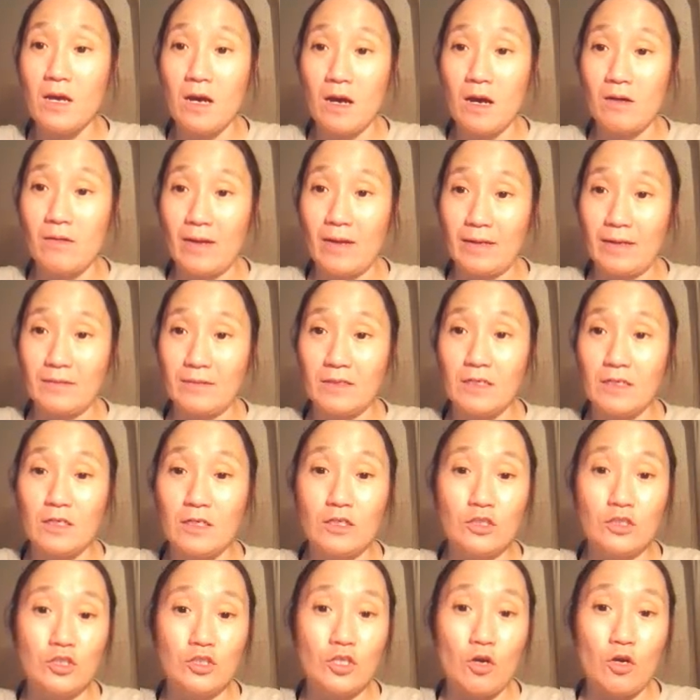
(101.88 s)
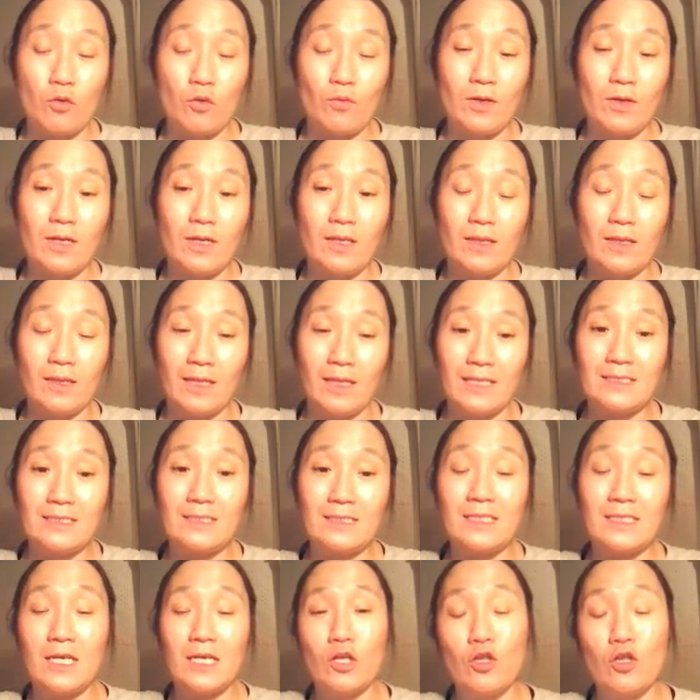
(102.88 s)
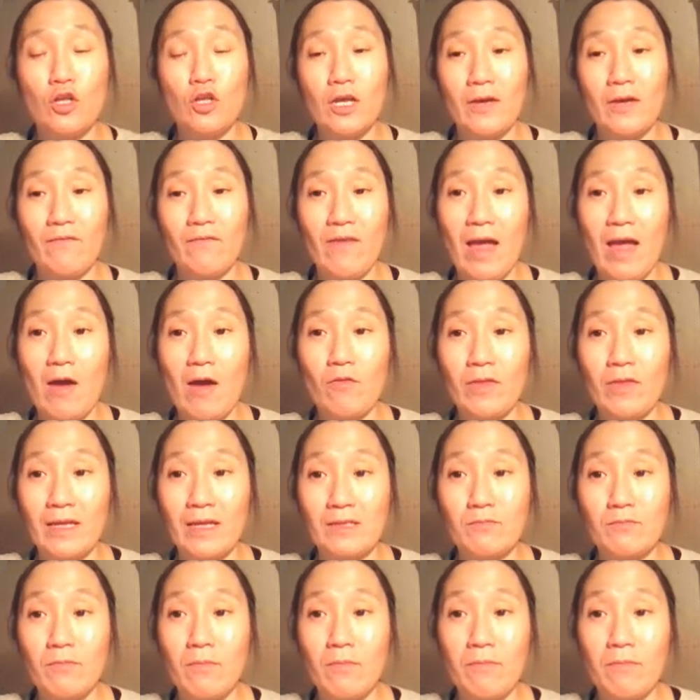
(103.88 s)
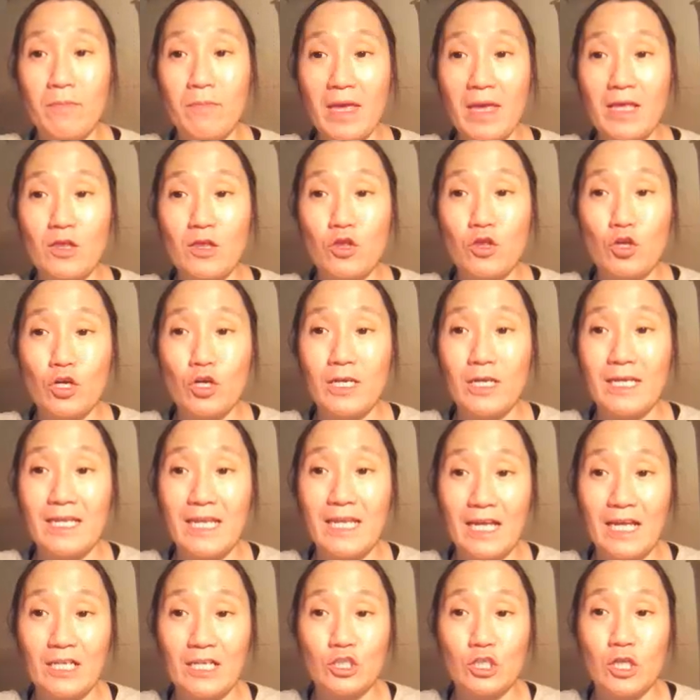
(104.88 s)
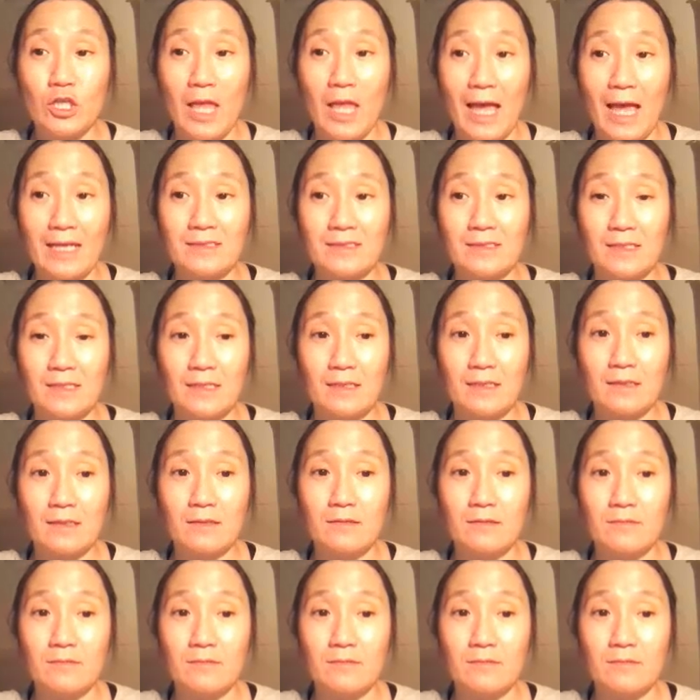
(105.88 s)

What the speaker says: All right, so let's take a look at how that may look in Edge Elastic.